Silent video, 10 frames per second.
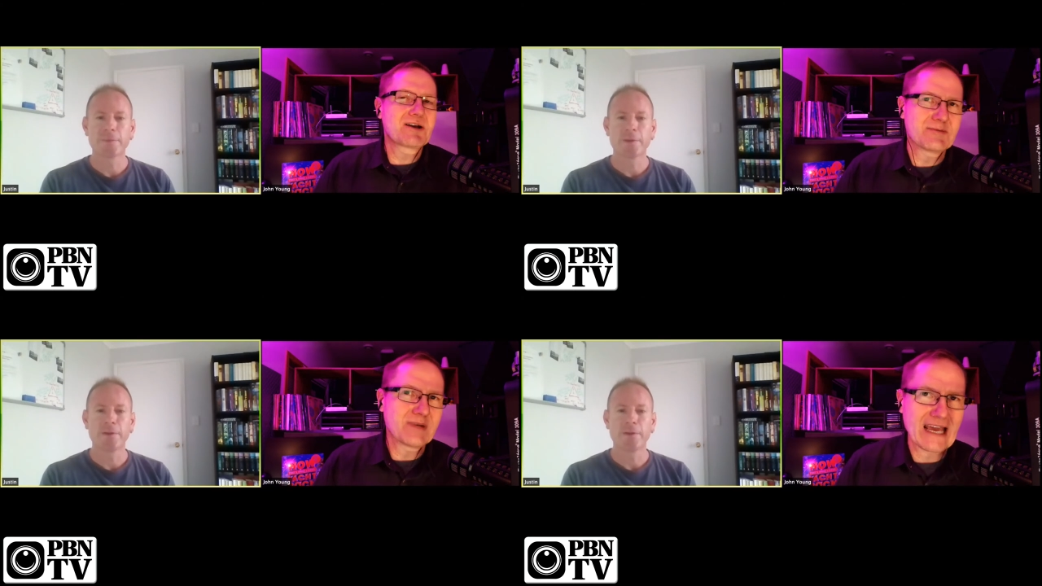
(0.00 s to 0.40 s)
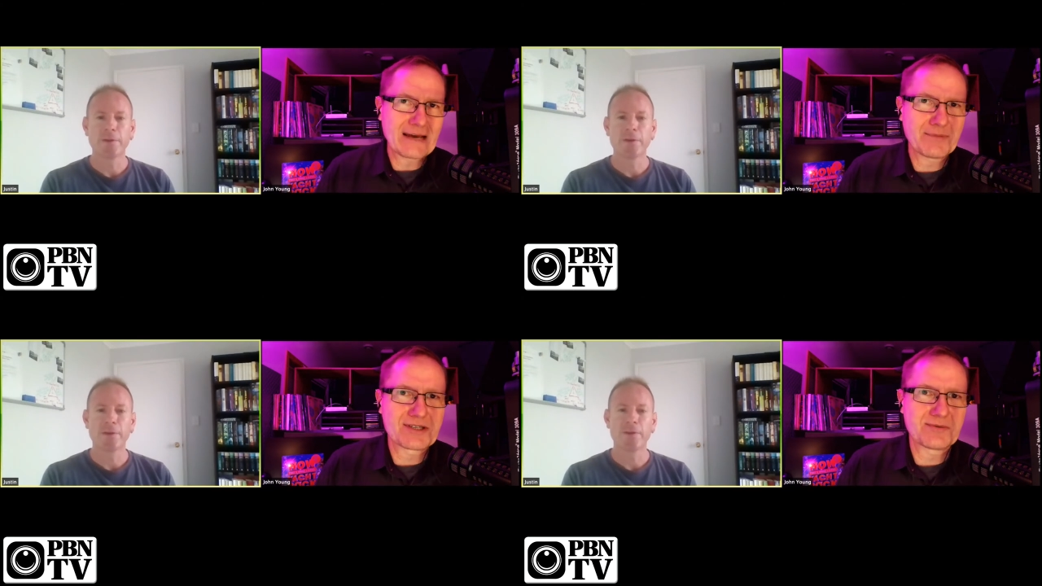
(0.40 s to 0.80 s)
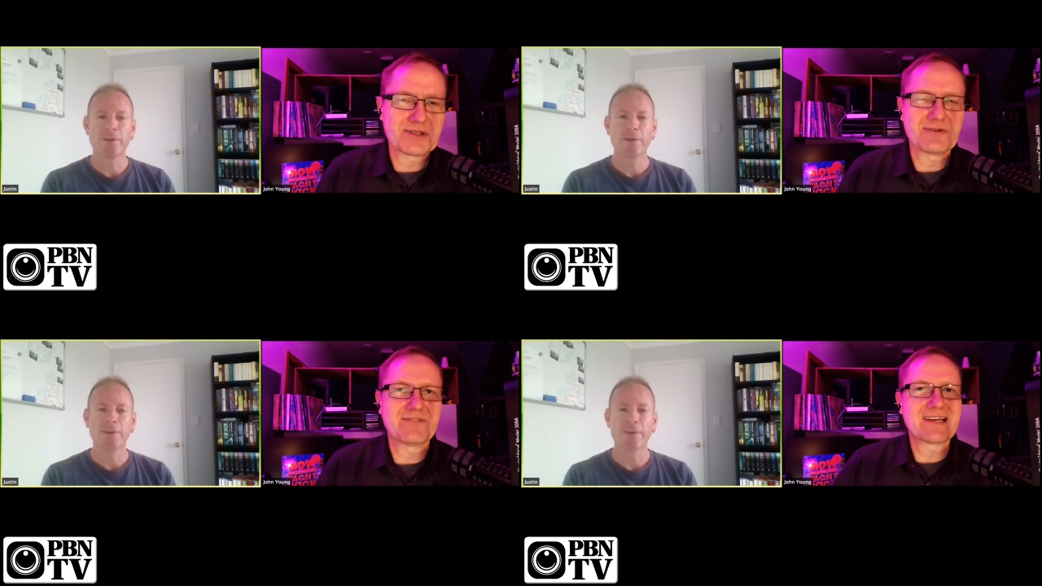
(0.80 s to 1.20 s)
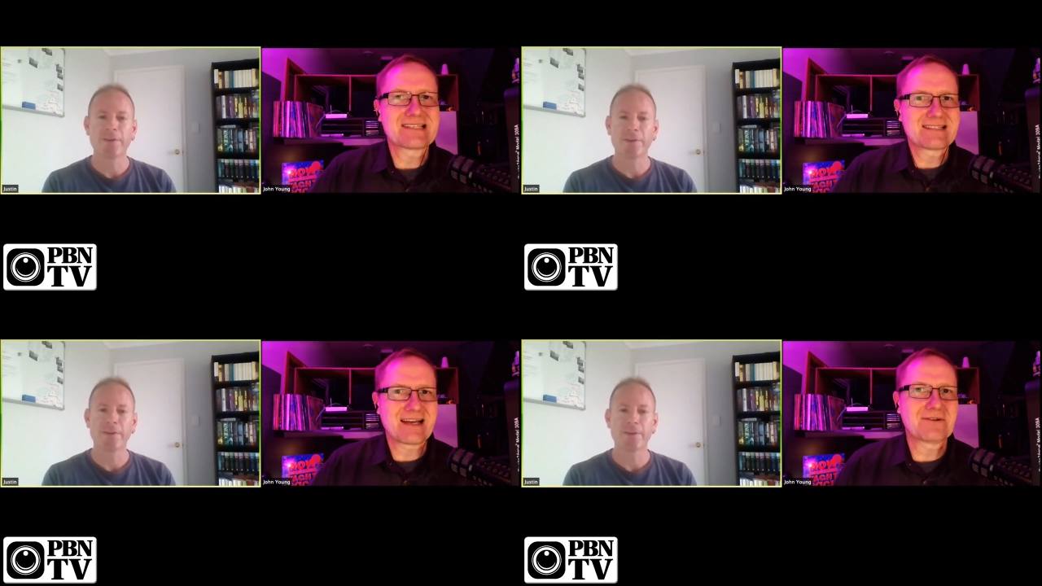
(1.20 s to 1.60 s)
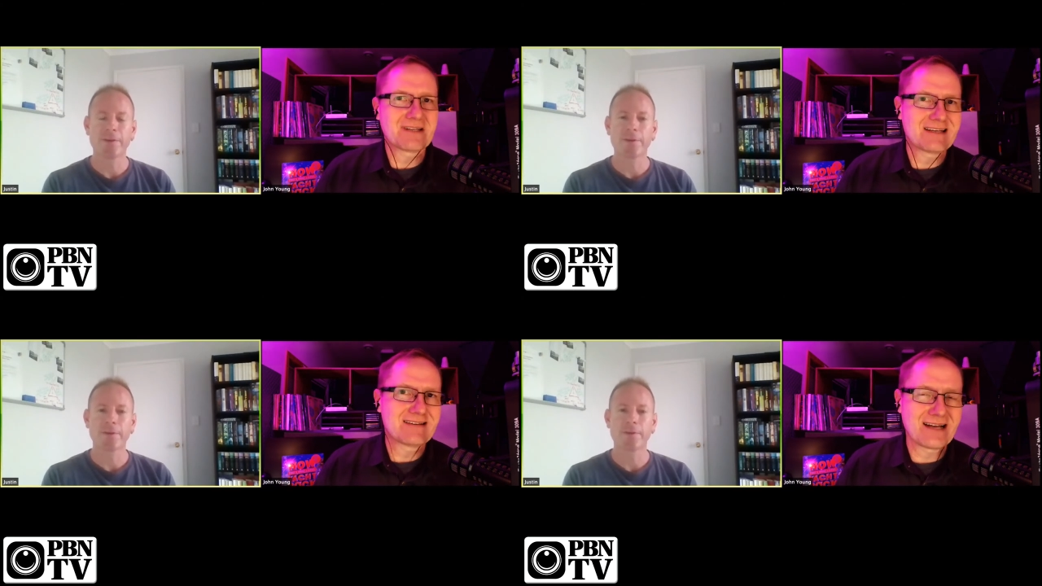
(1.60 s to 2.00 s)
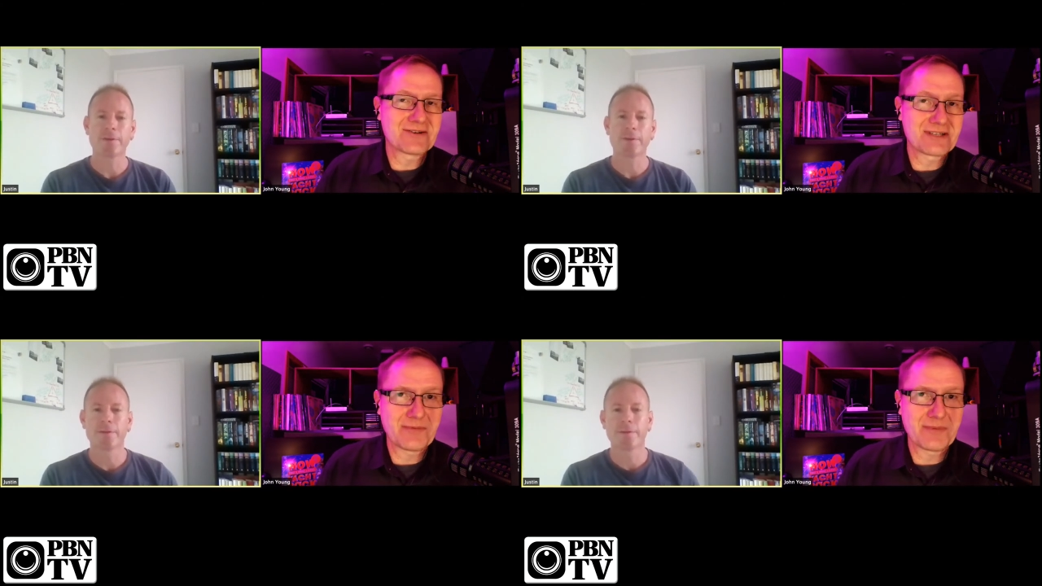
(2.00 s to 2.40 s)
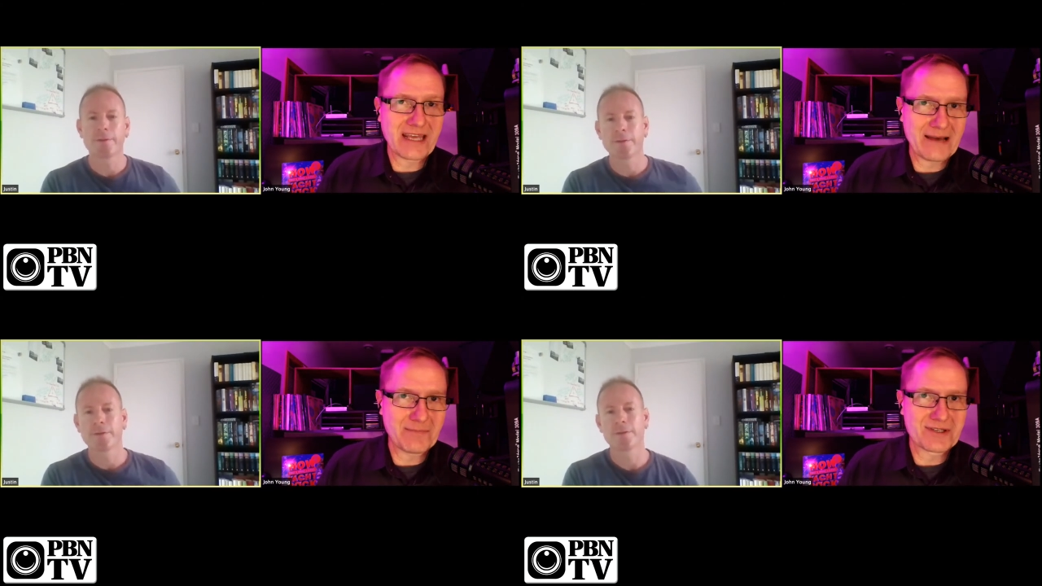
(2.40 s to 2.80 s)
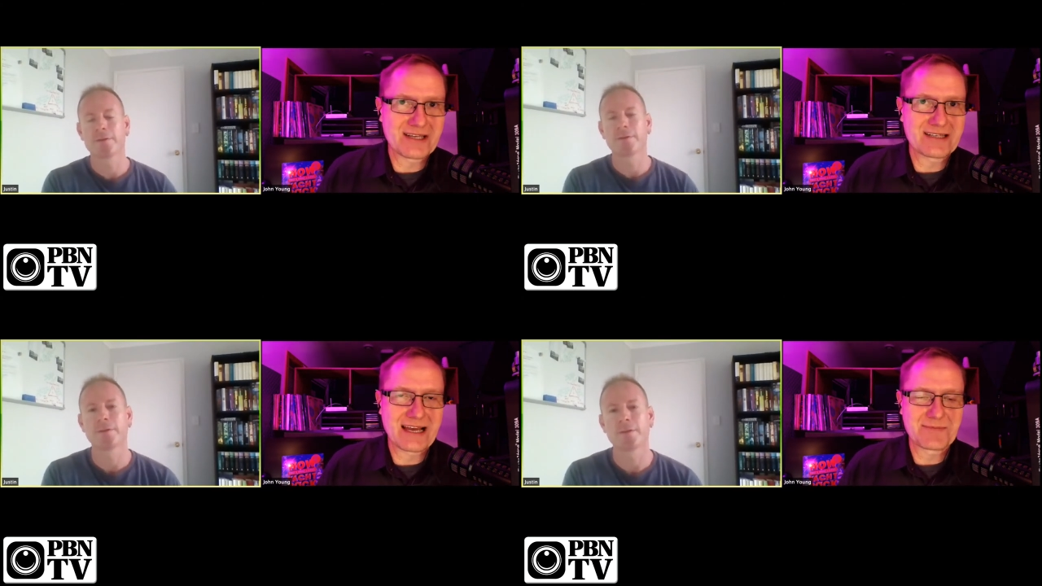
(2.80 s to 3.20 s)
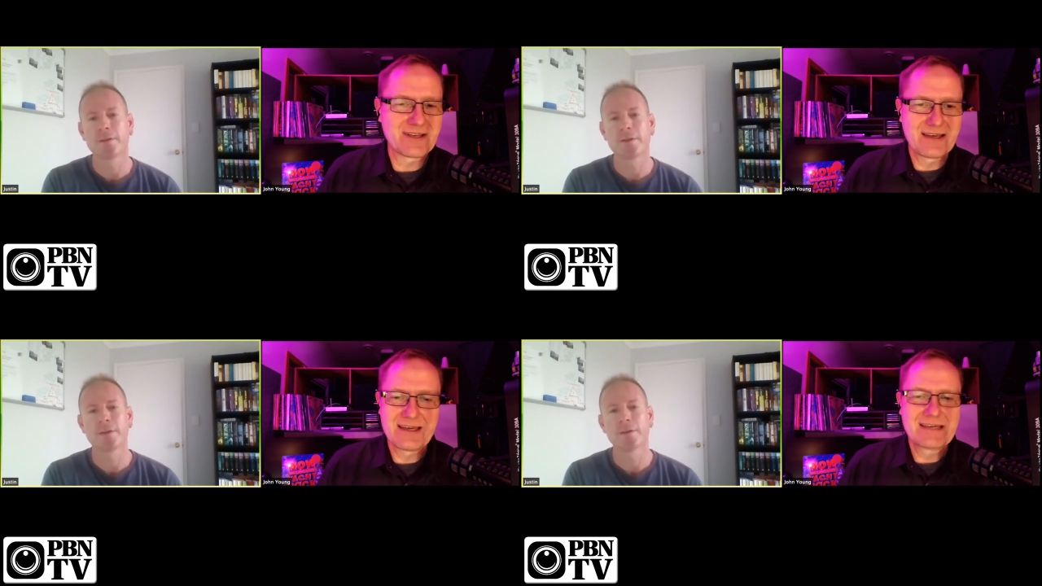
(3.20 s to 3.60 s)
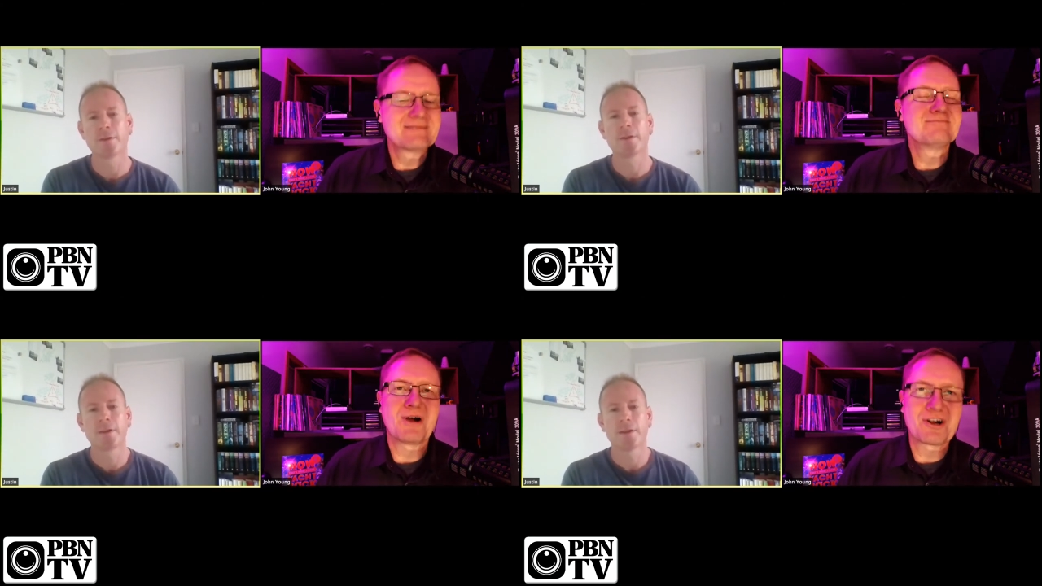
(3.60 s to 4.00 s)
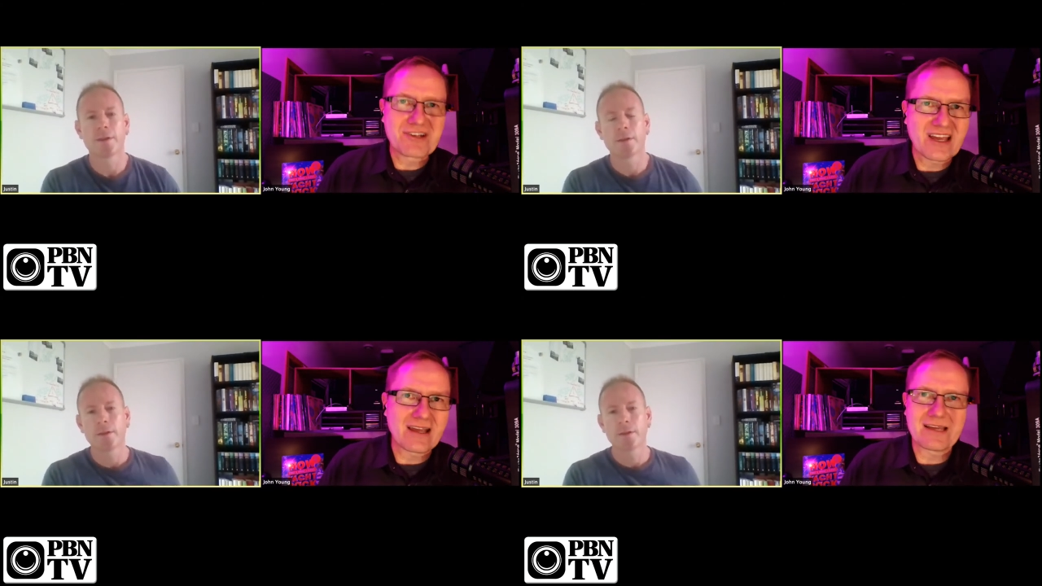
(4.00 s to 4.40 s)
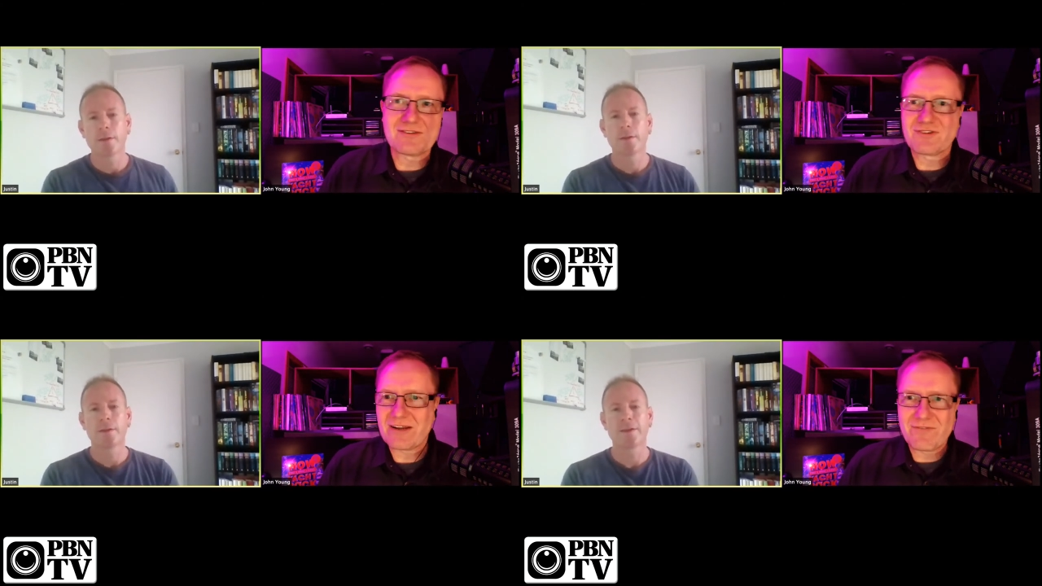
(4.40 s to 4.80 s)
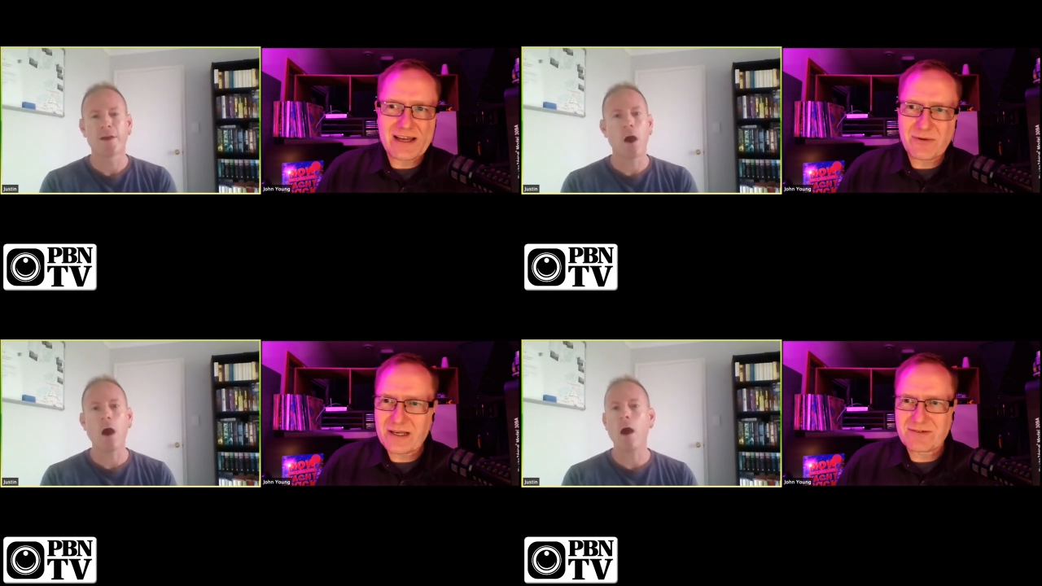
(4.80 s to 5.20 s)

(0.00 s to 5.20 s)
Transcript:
Speaker 1: to Minneapolis and we do events down downtown Minneapolis at times. Parking and trying to find ways